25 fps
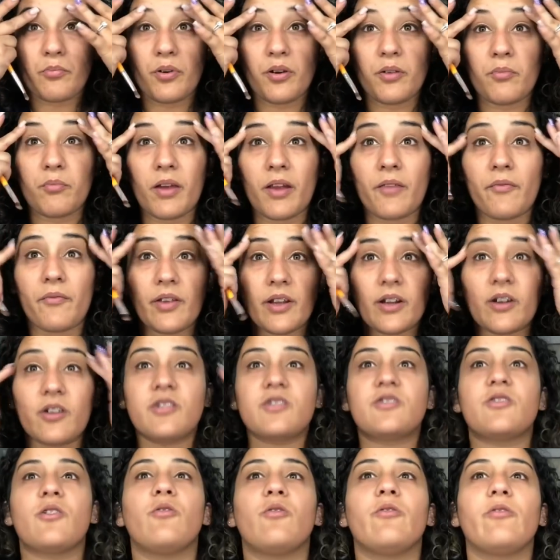put my
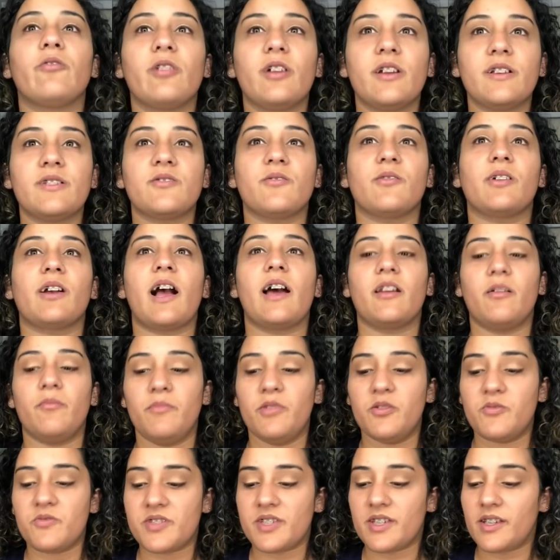fingers over it so it kind of
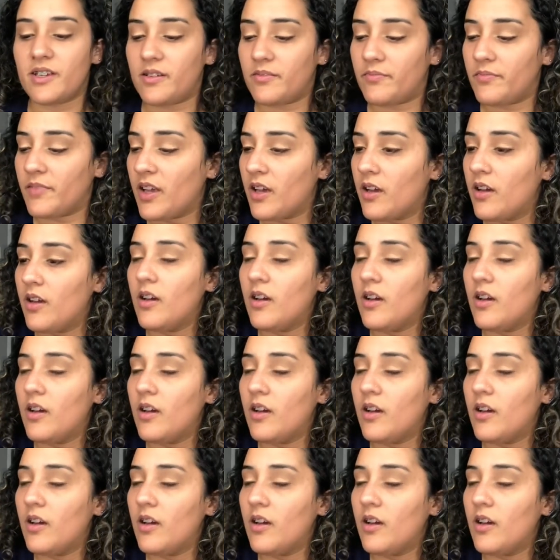mutes it.